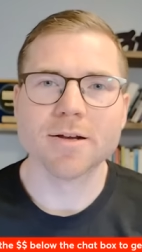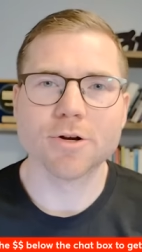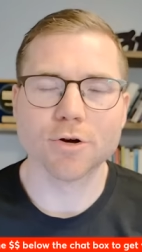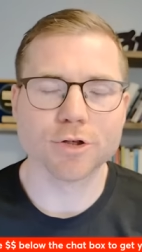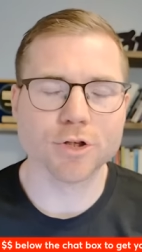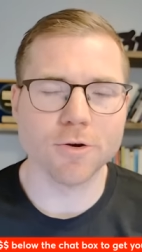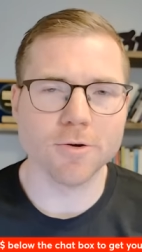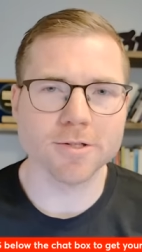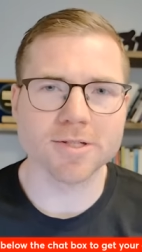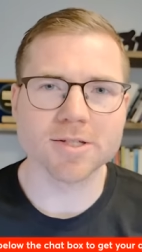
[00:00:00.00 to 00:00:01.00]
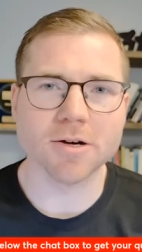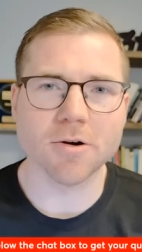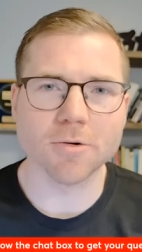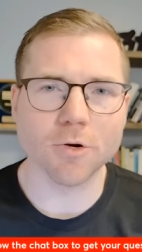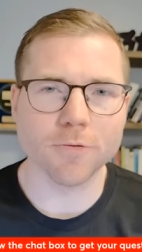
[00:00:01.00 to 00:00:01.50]
Kirk Schulz,
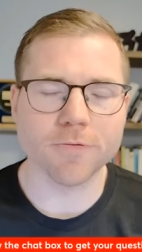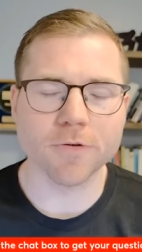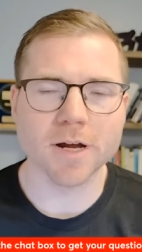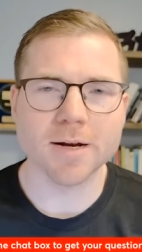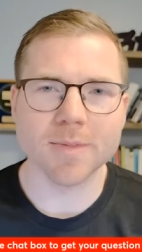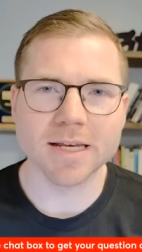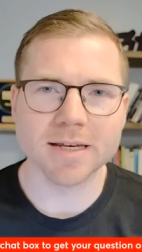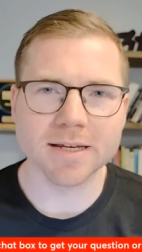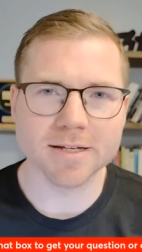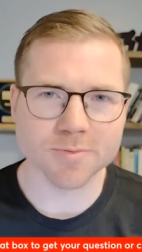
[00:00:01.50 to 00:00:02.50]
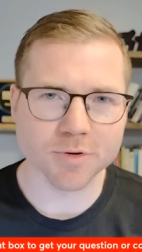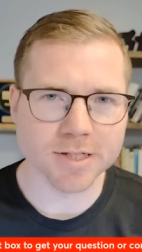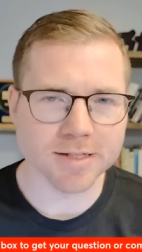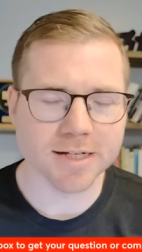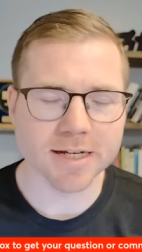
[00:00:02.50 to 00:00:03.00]
our old friend, making his
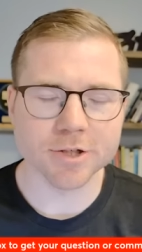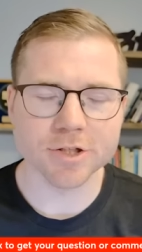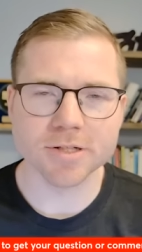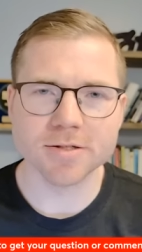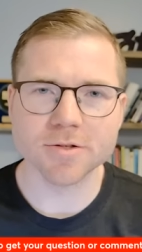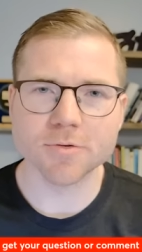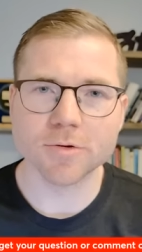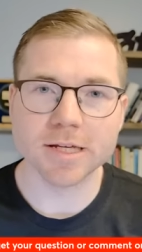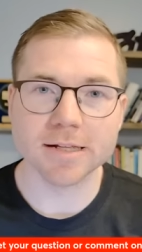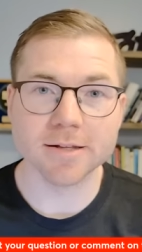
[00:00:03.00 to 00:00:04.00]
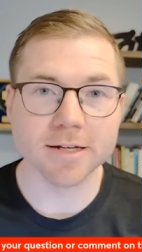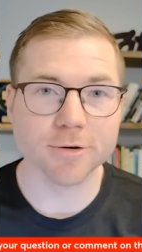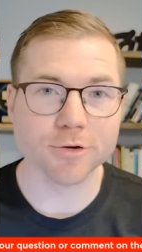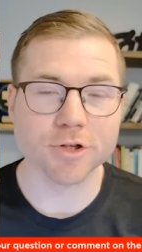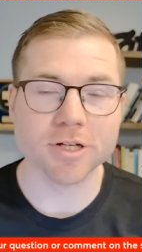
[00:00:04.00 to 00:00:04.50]
presentation to the
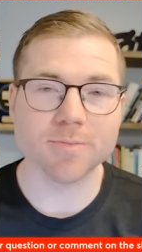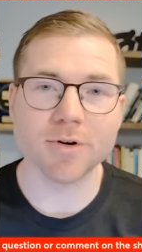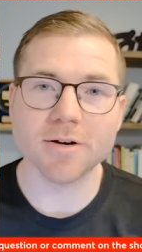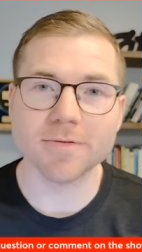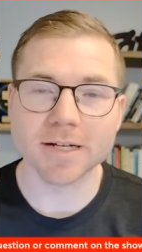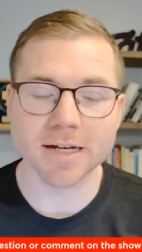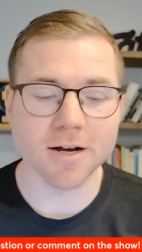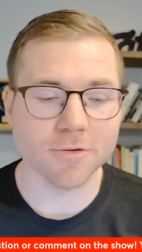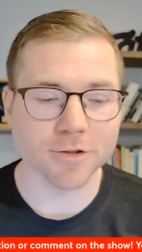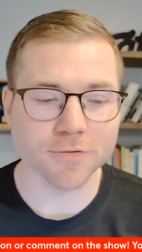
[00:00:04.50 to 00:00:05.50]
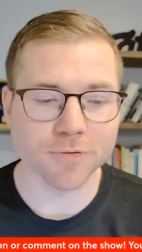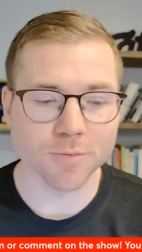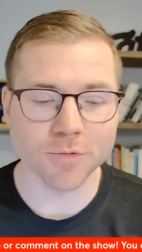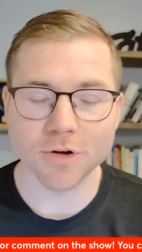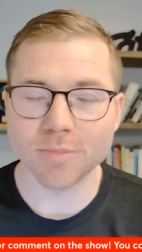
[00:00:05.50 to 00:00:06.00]
leadership of the college
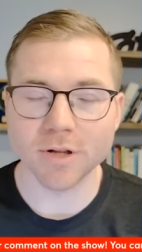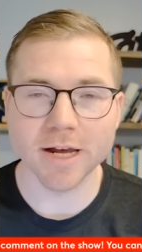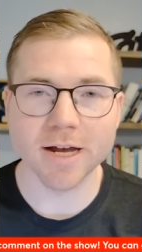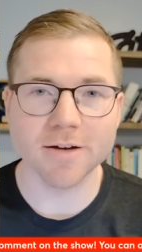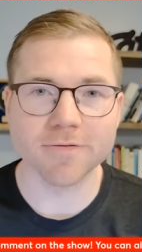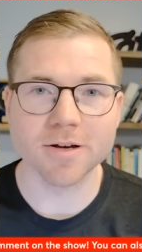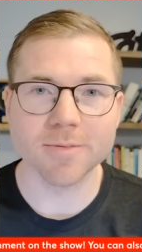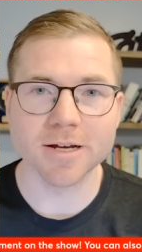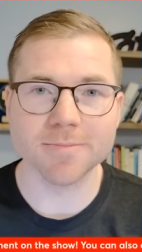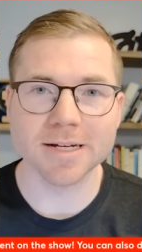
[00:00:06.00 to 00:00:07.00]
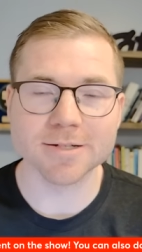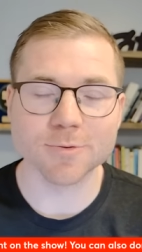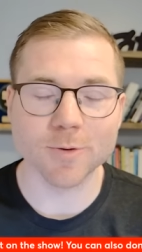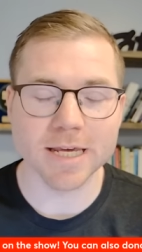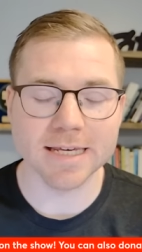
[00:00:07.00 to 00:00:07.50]
football playoff coming up
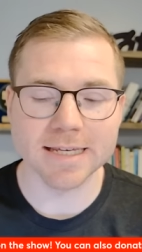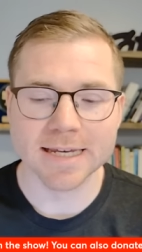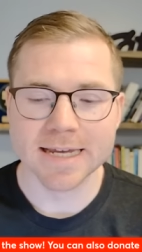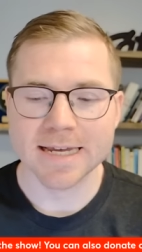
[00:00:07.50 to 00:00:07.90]
next week.